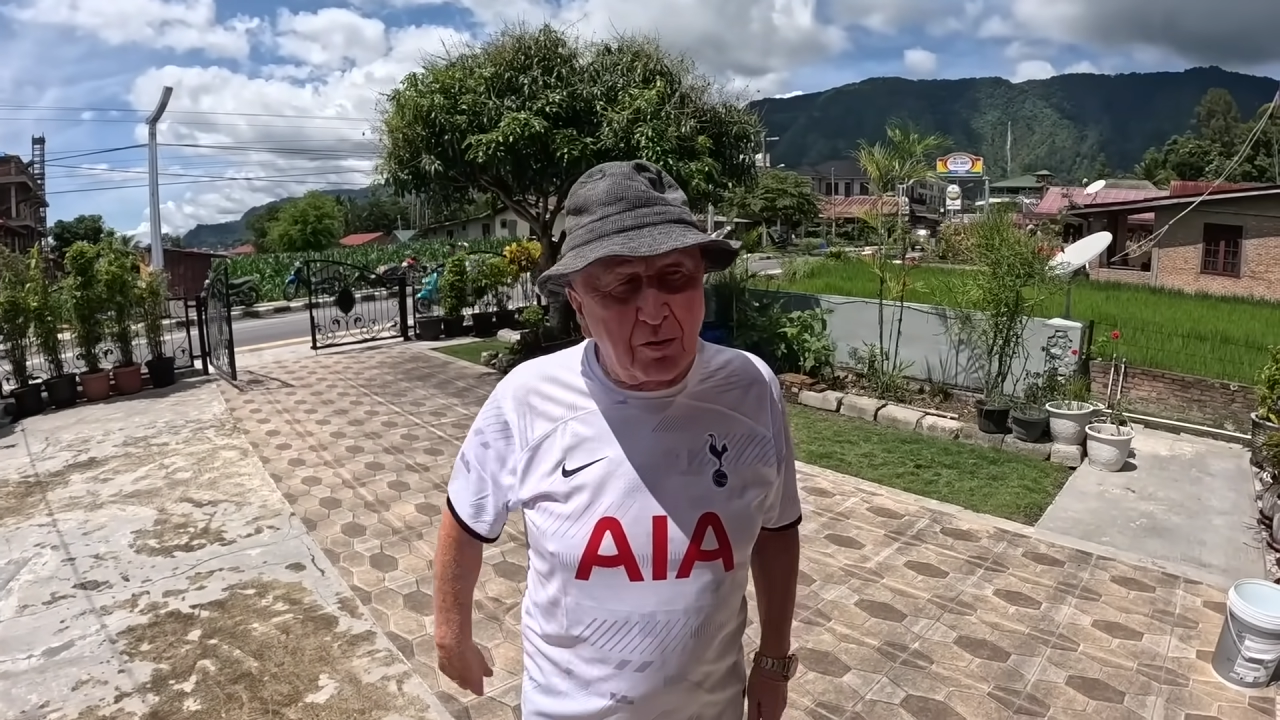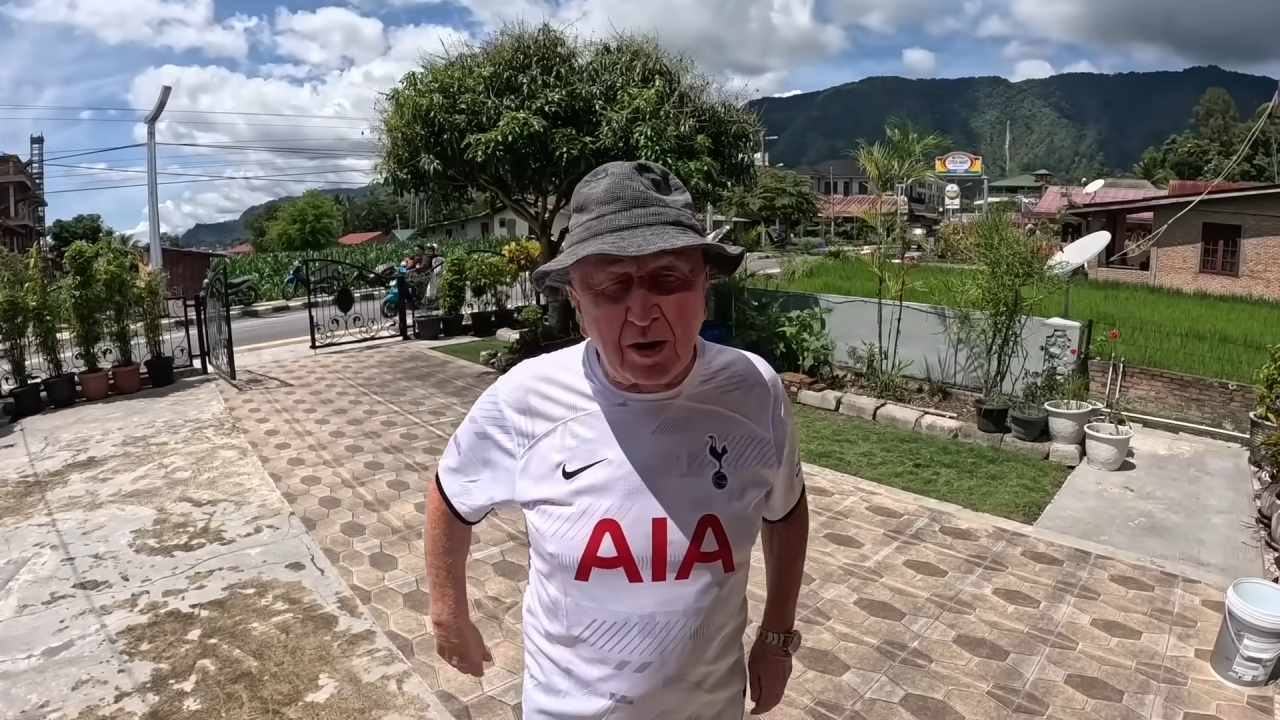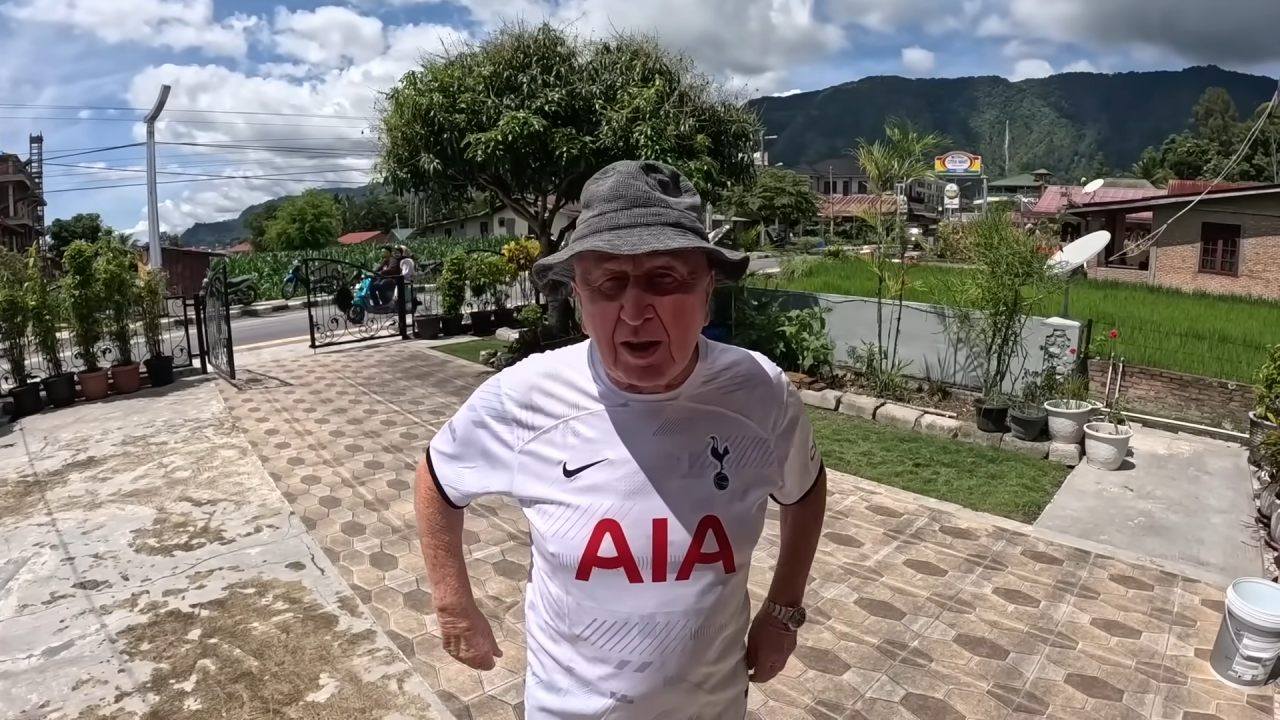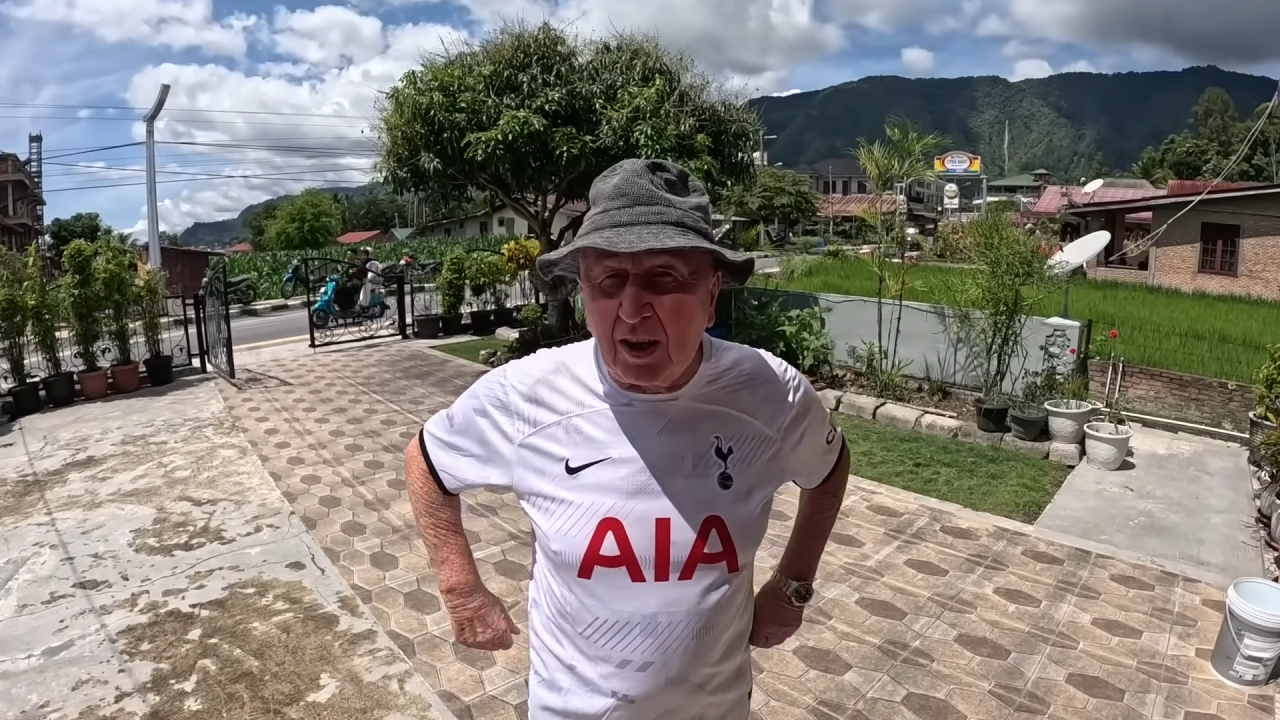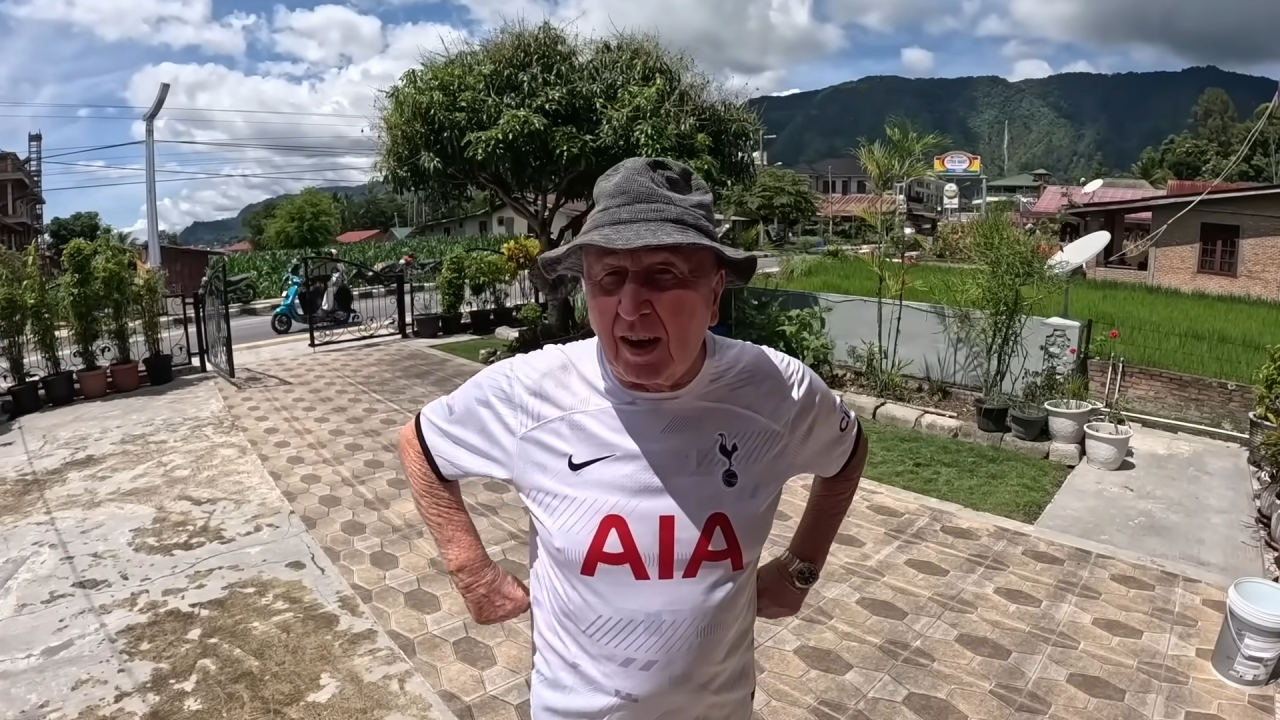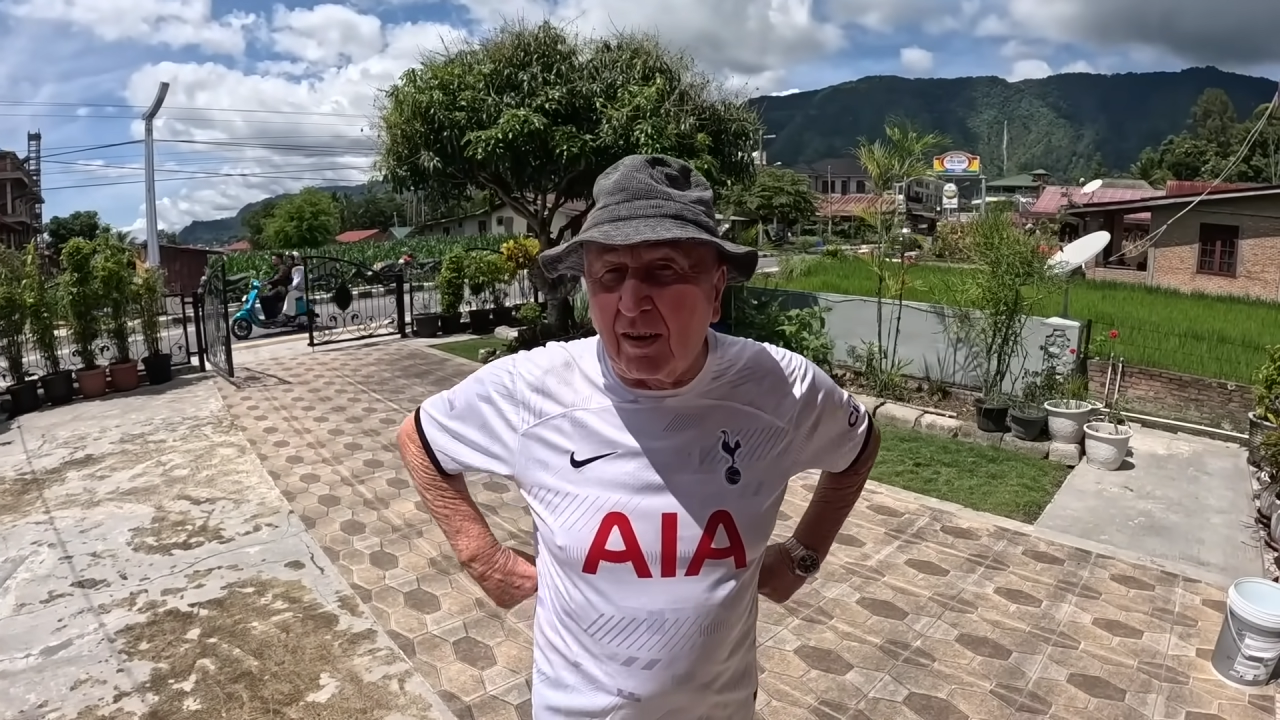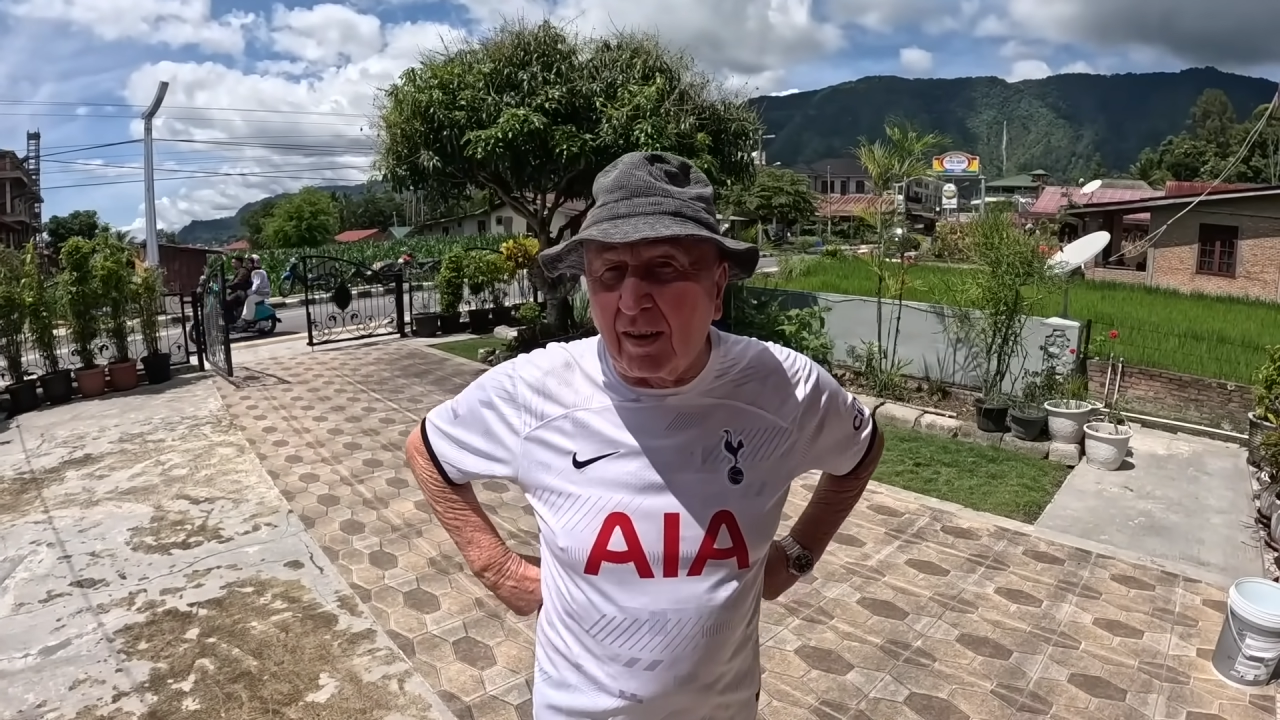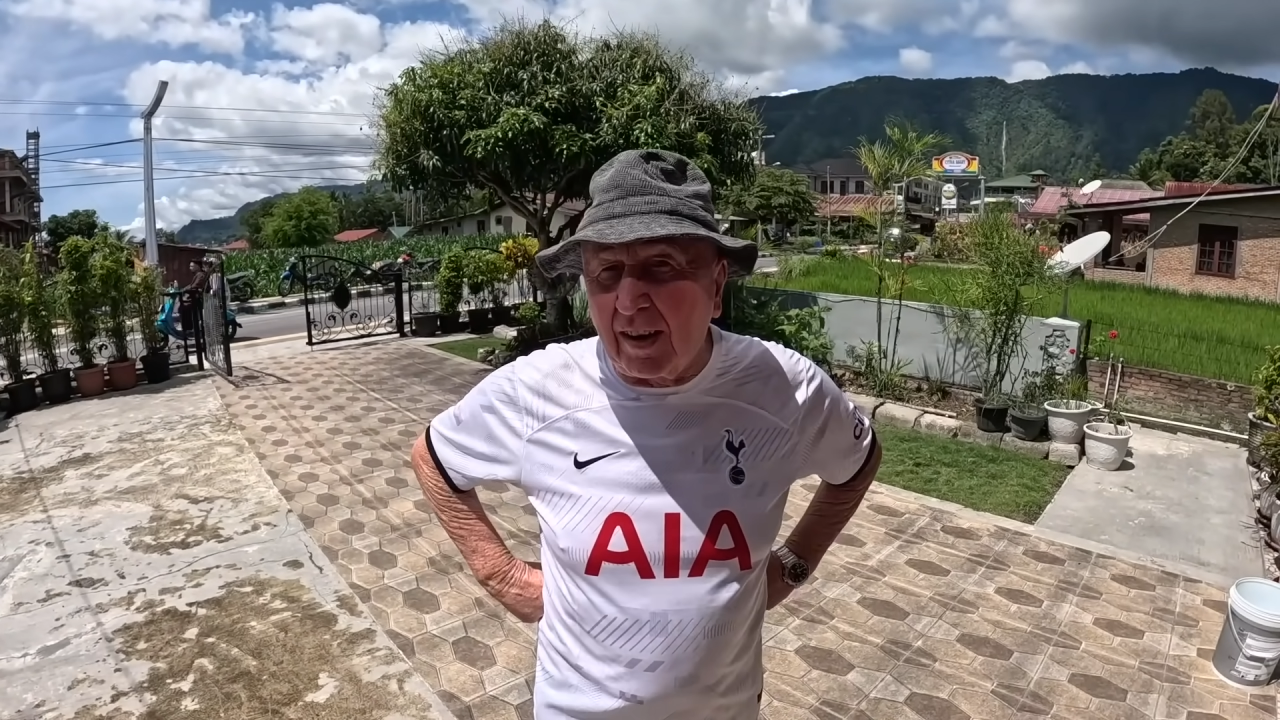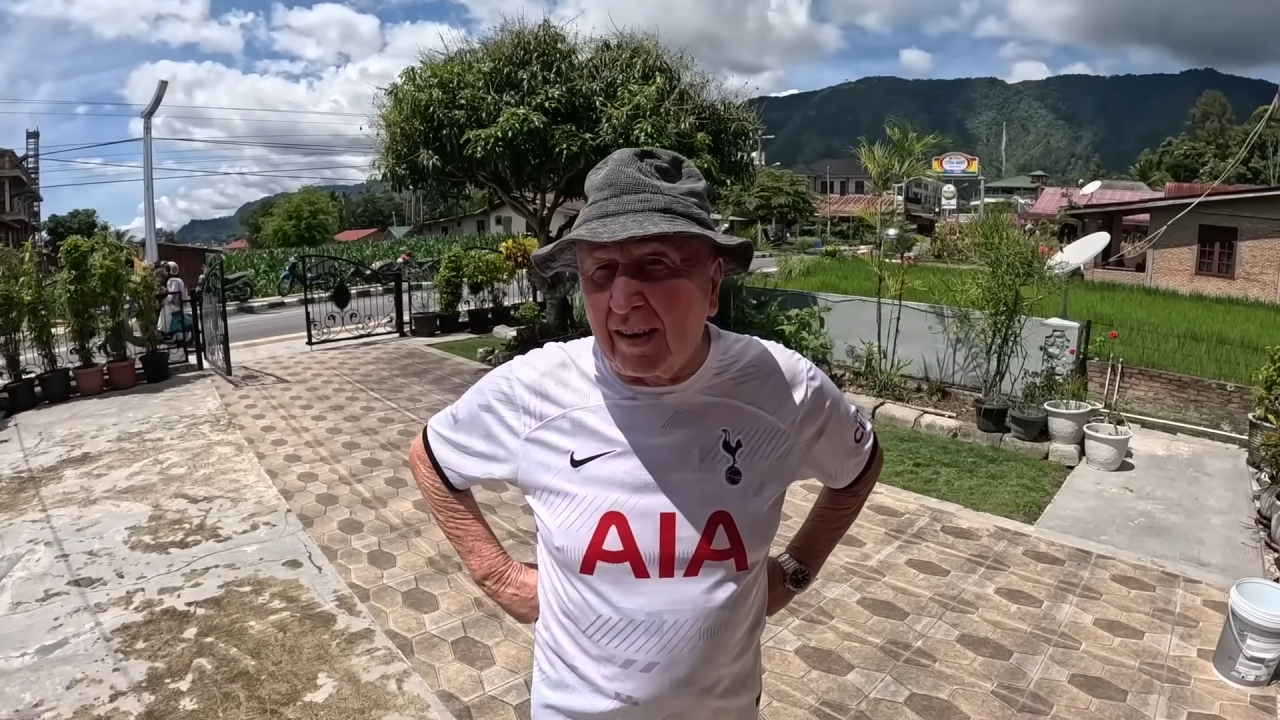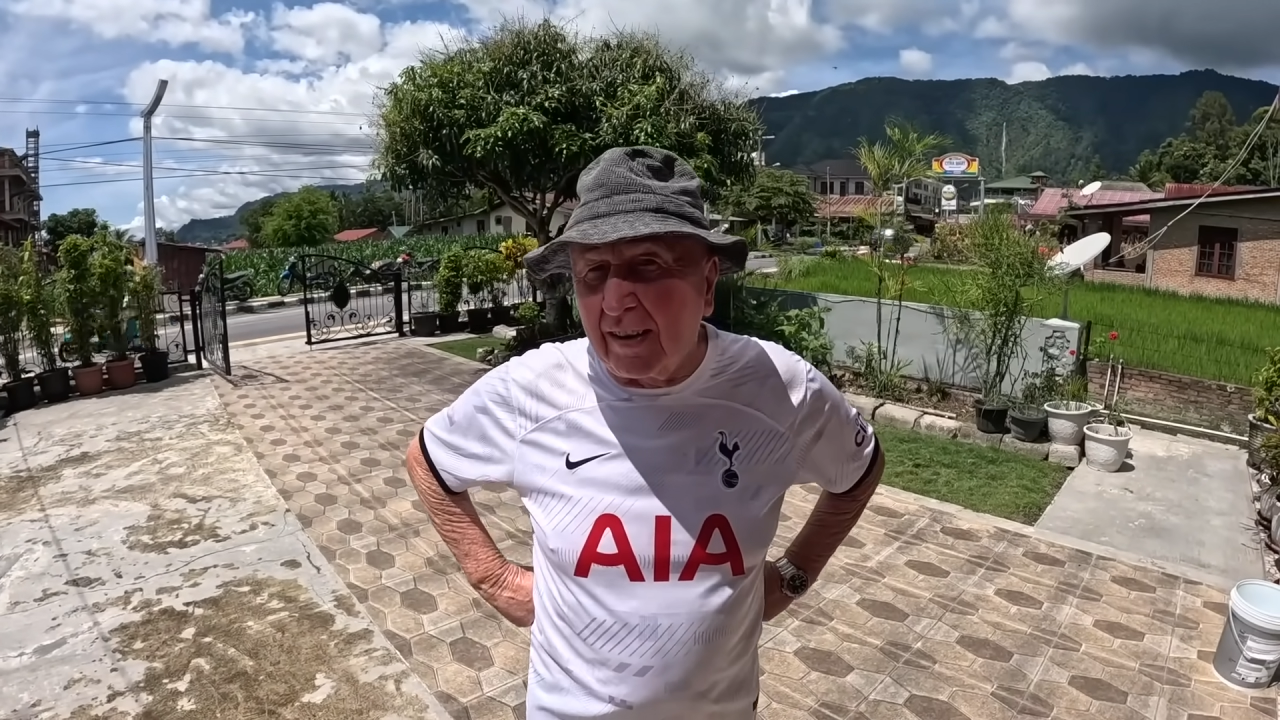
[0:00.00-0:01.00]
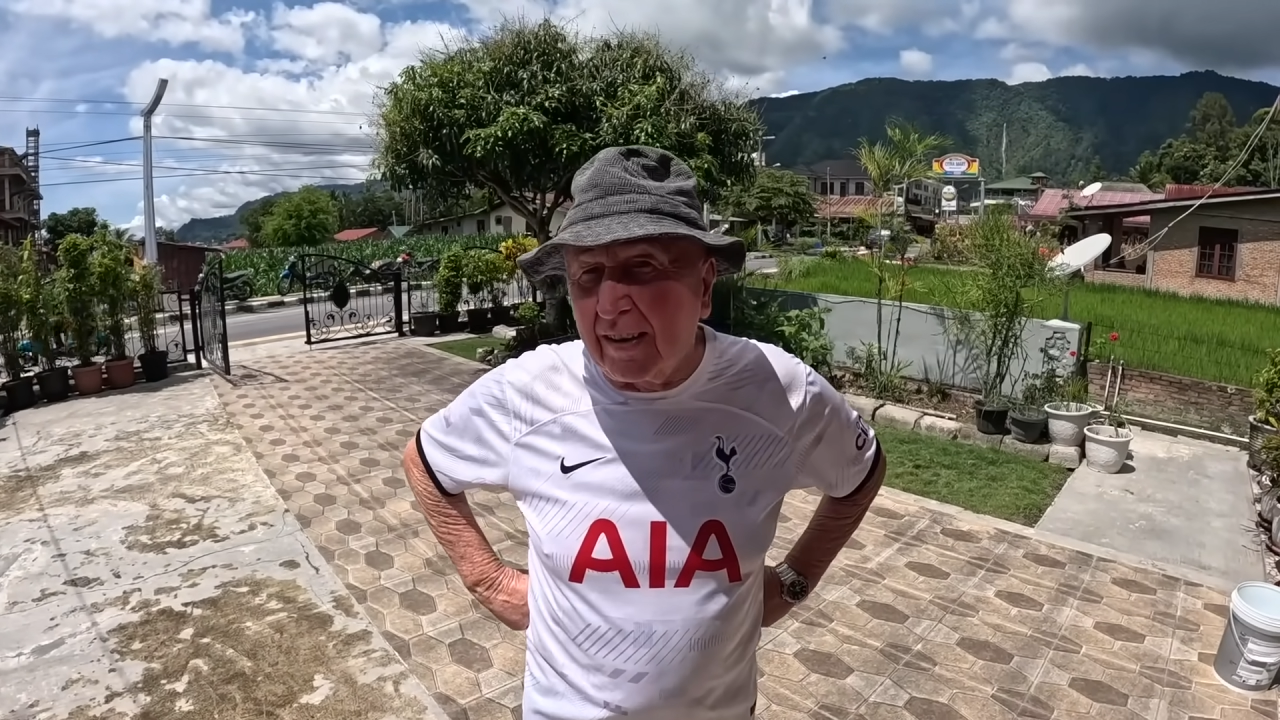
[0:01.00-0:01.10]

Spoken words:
retire here.